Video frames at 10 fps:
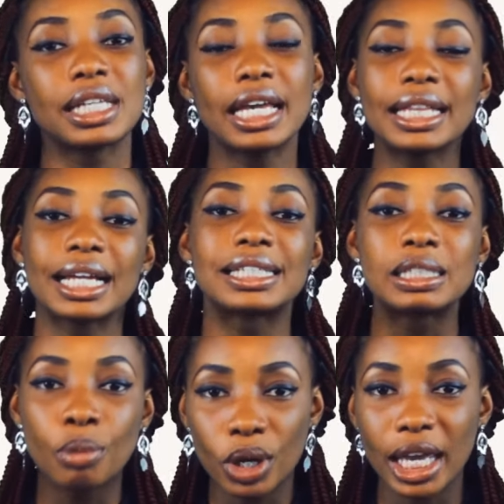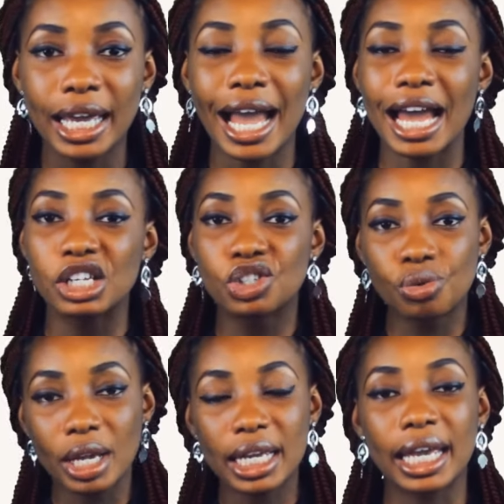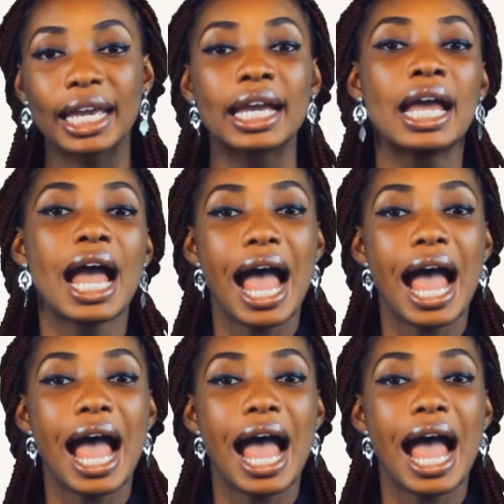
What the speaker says: saying that smoking and drinking